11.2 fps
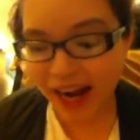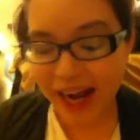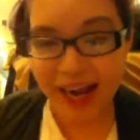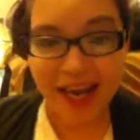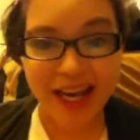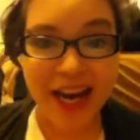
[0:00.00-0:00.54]

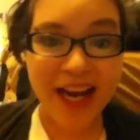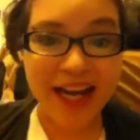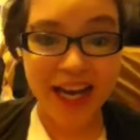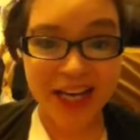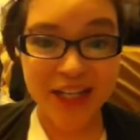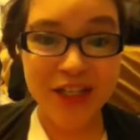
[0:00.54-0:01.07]
and
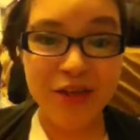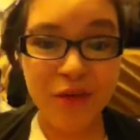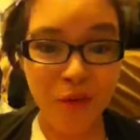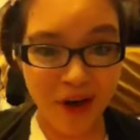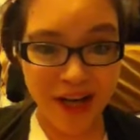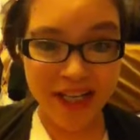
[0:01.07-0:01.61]
guess
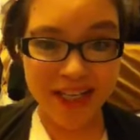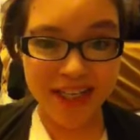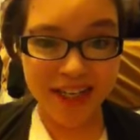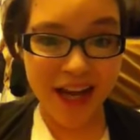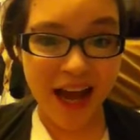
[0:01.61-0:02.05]
what?